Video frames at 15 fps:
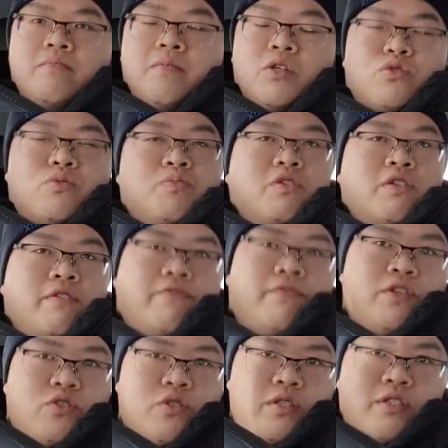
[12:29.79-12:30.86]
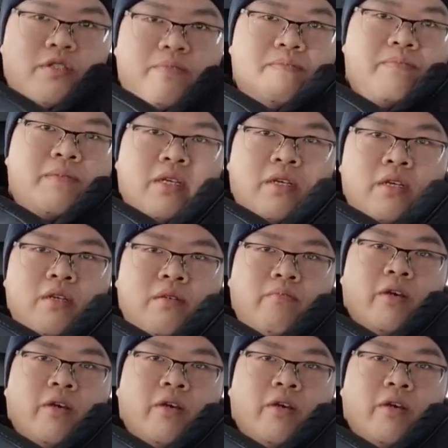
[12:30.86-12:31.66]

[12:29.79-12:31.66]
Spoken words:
much more efficient, but